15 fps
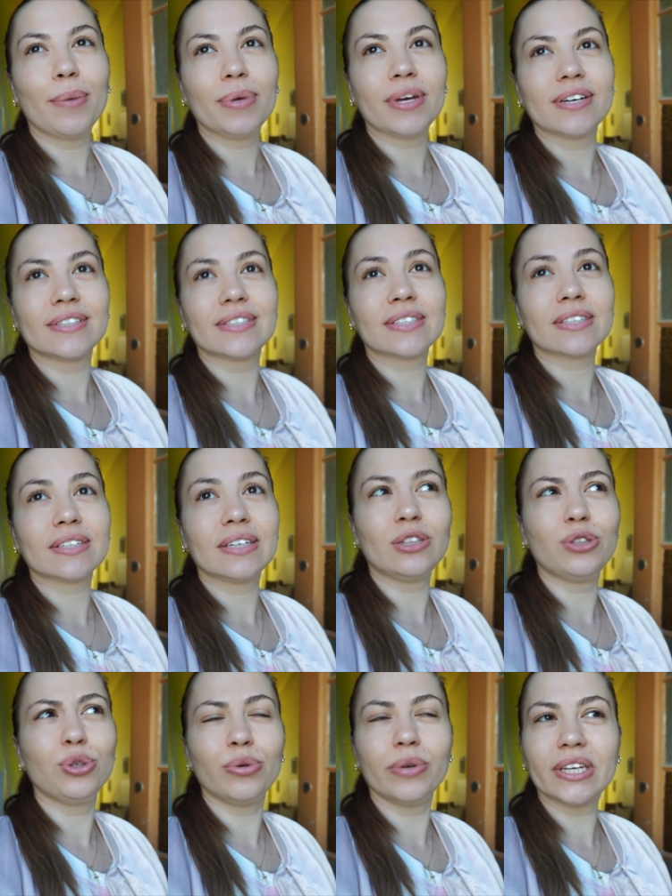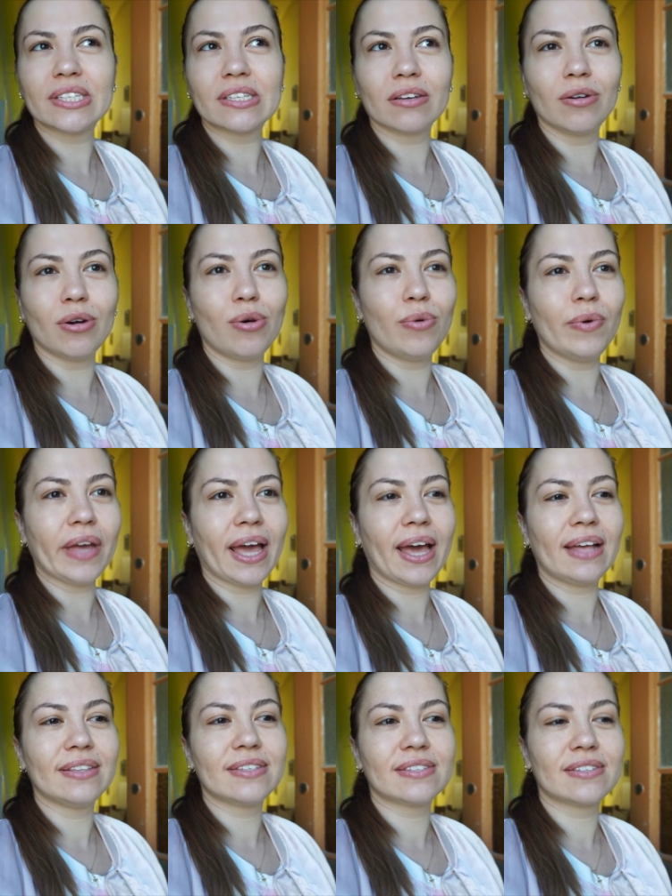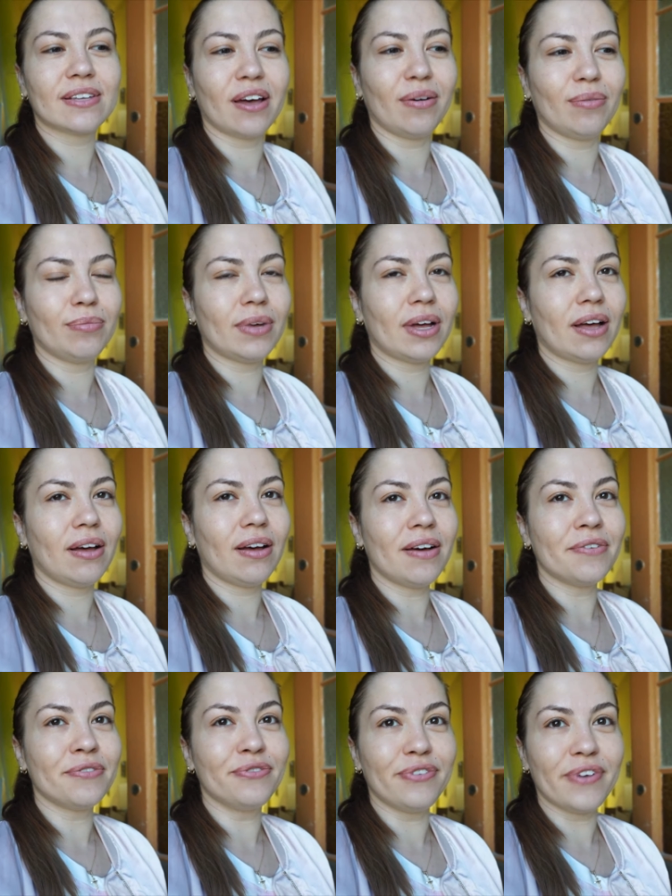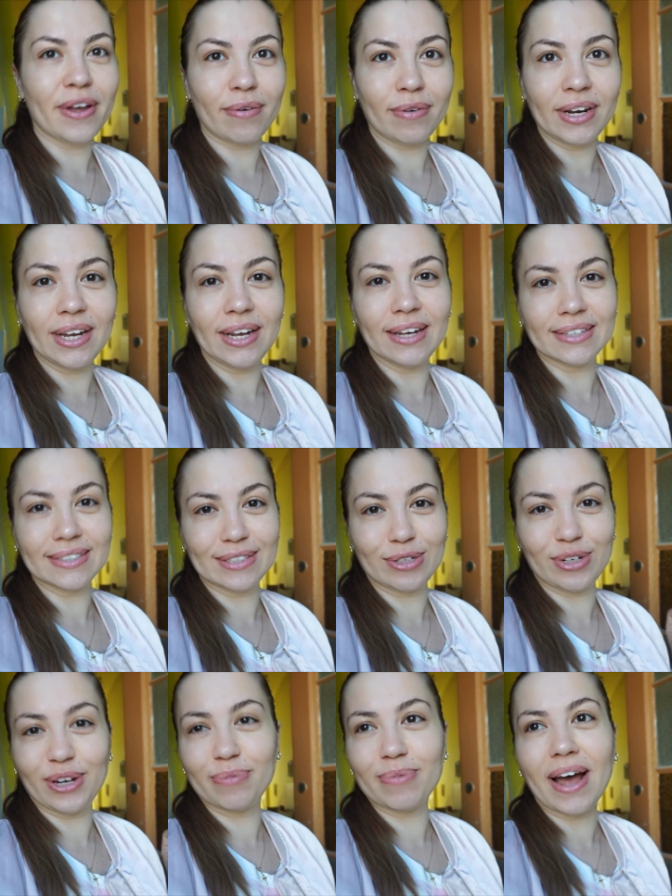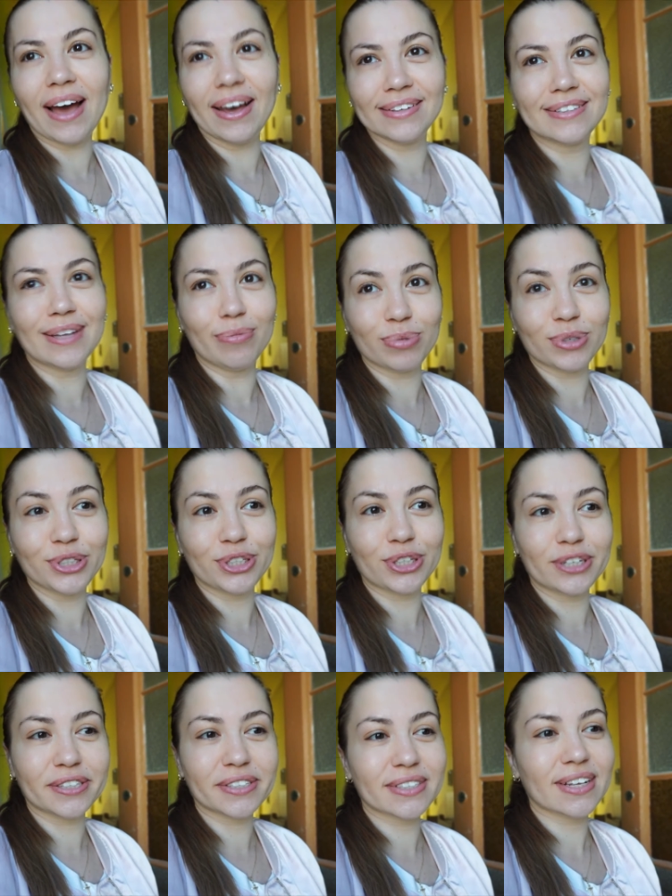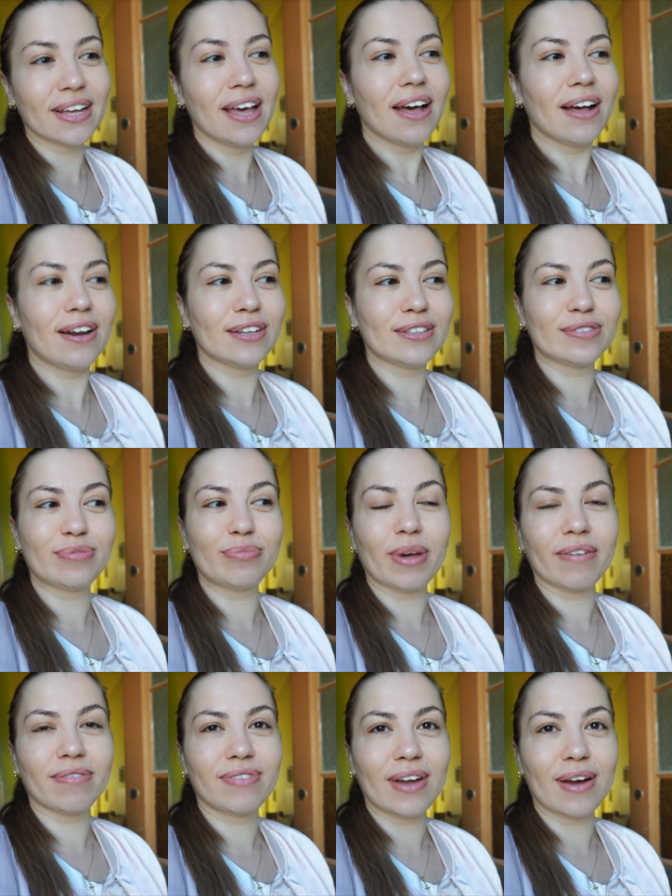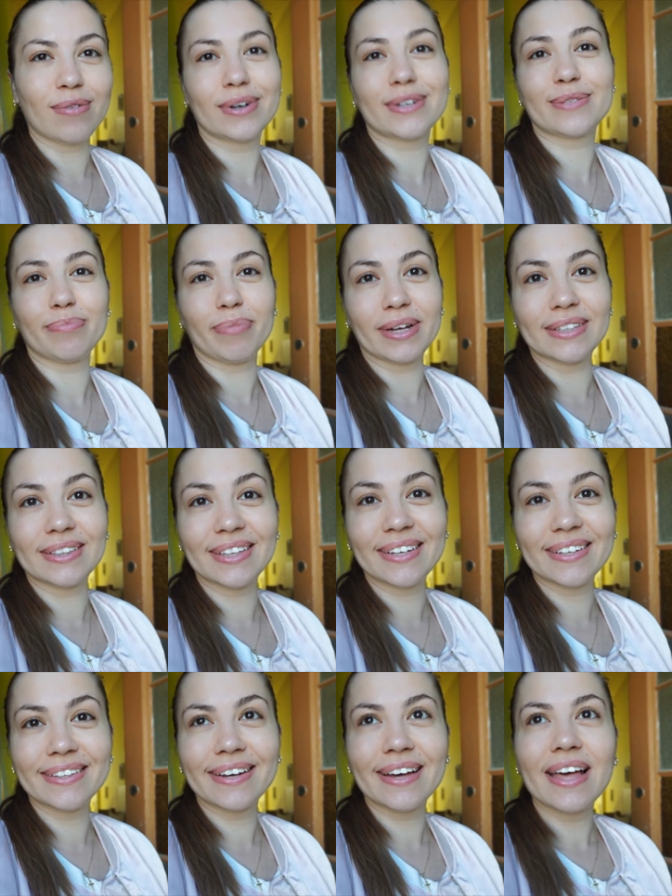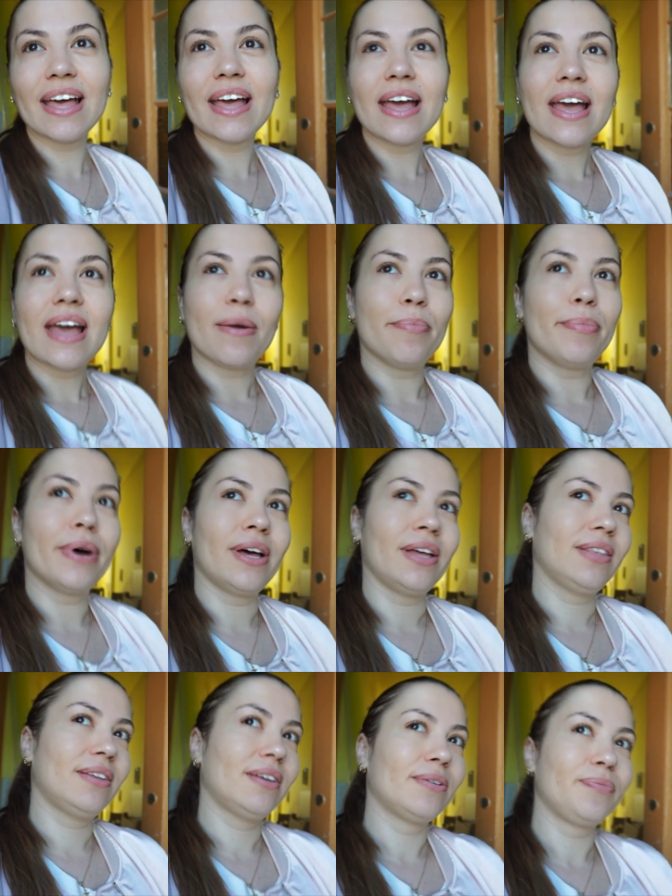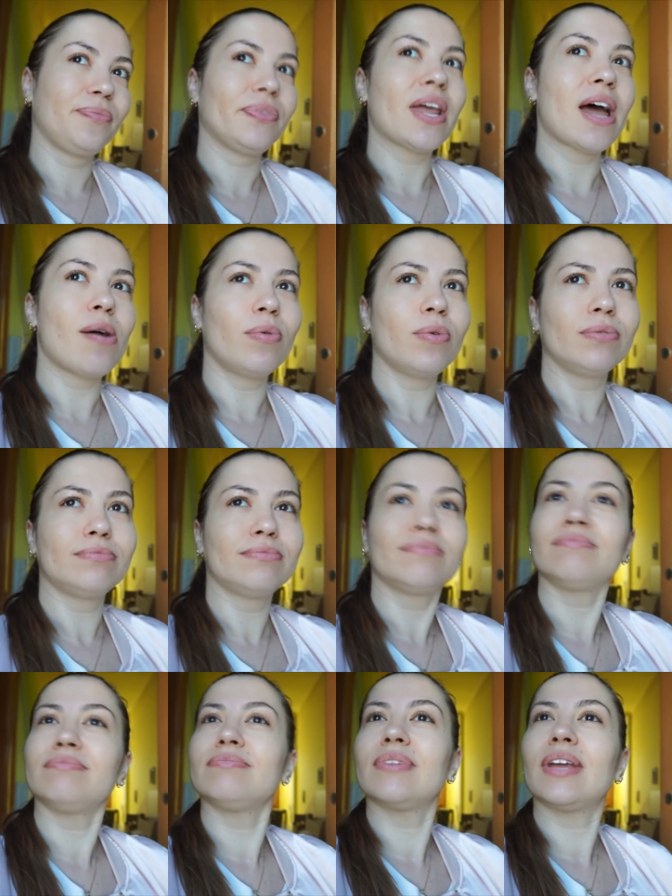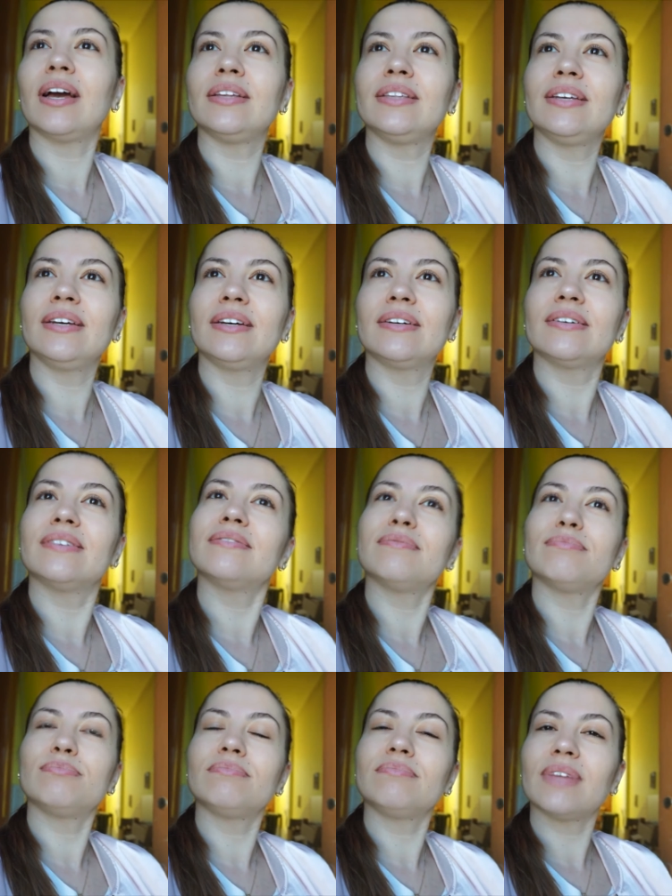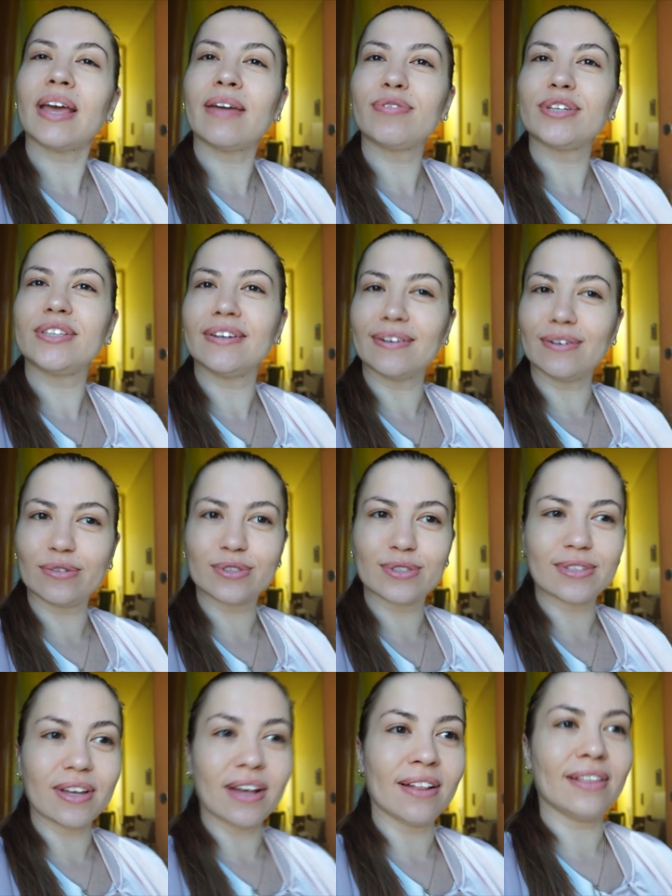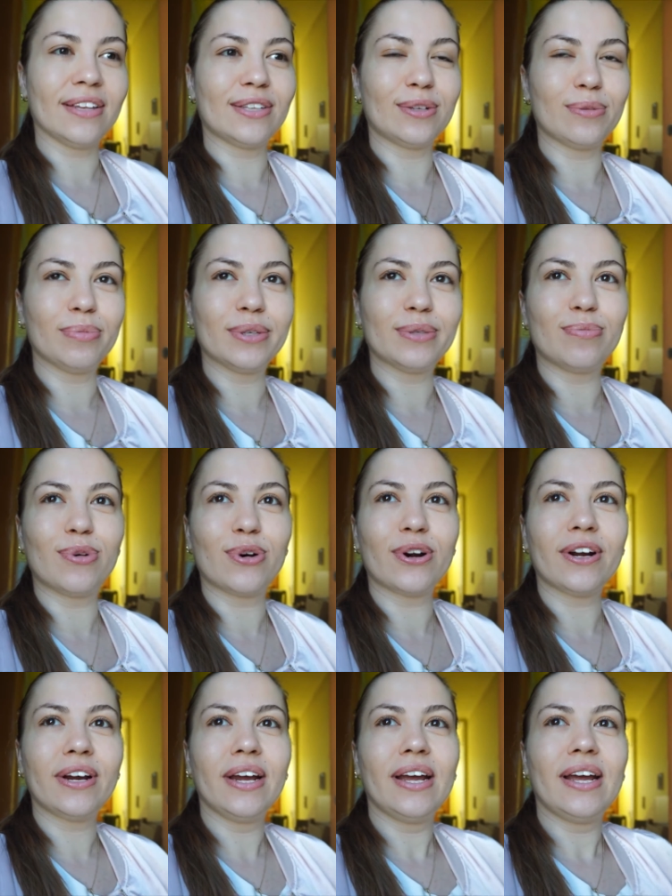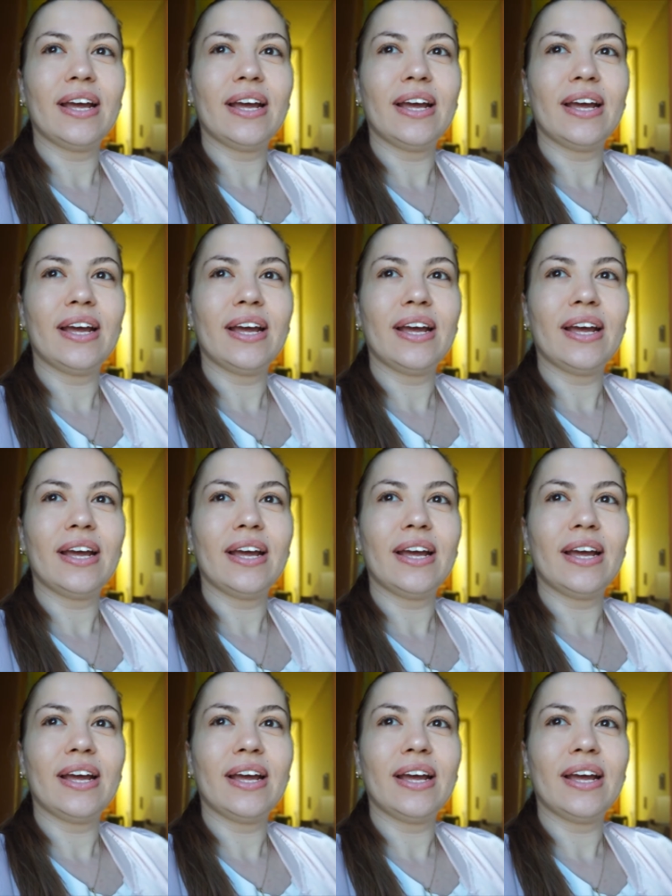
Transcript: because 2 weeks ago we had some very extreme high temperatures. A lot of my flowers melted, but now I think everything looks a little bit more